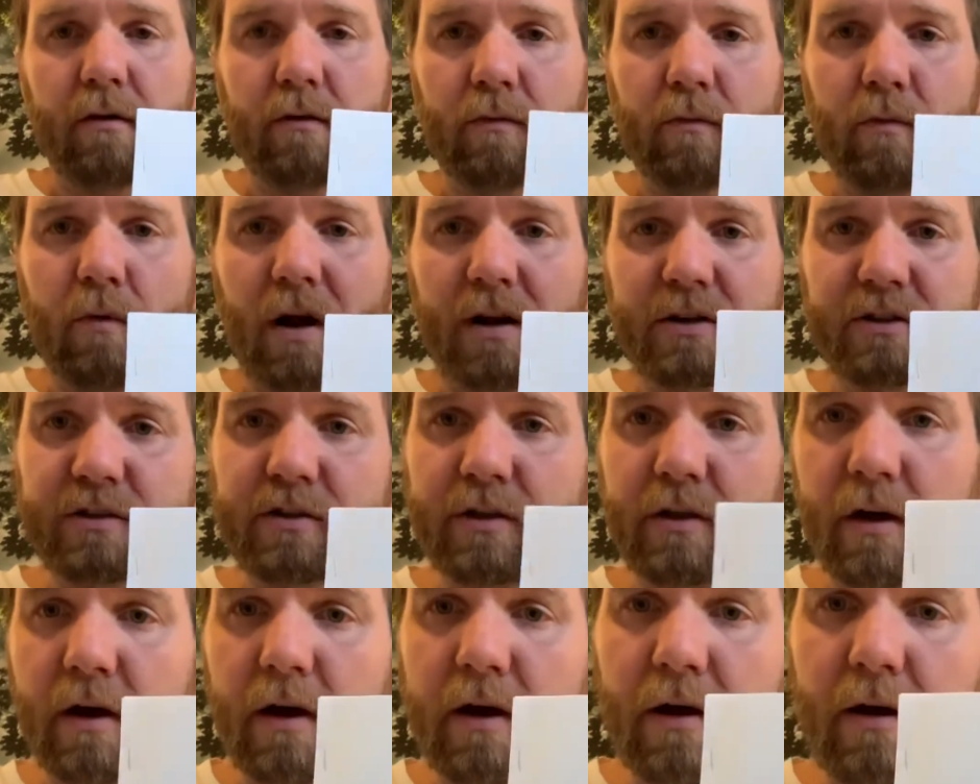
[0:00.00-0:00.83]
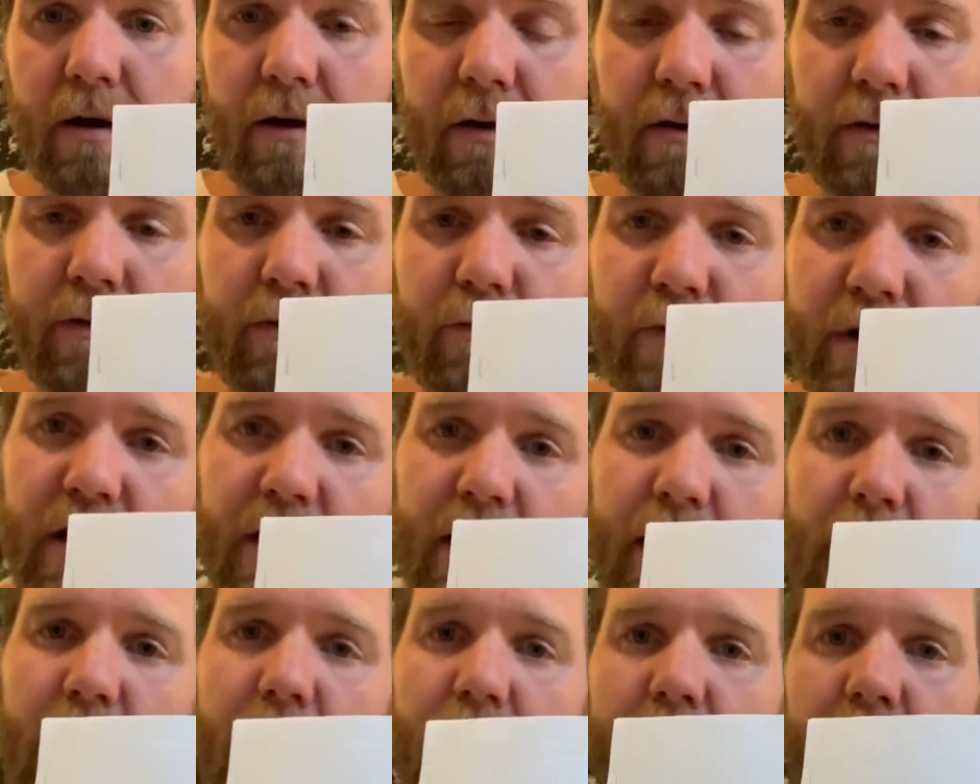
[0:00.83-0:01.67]
watch the read
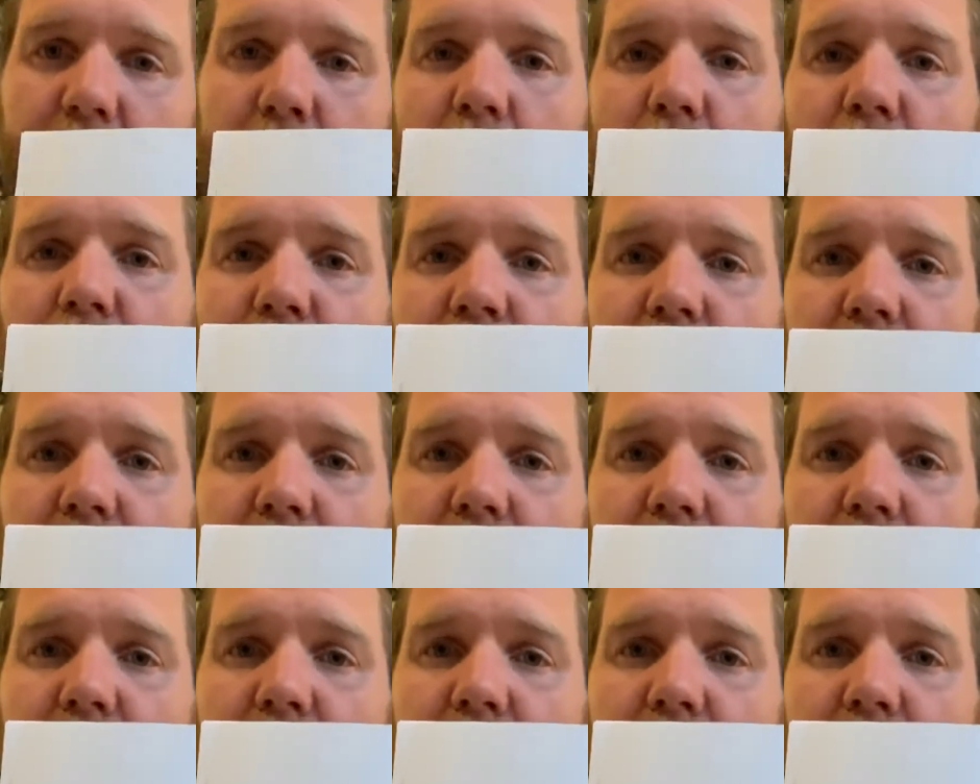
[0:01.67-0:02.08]
aloud over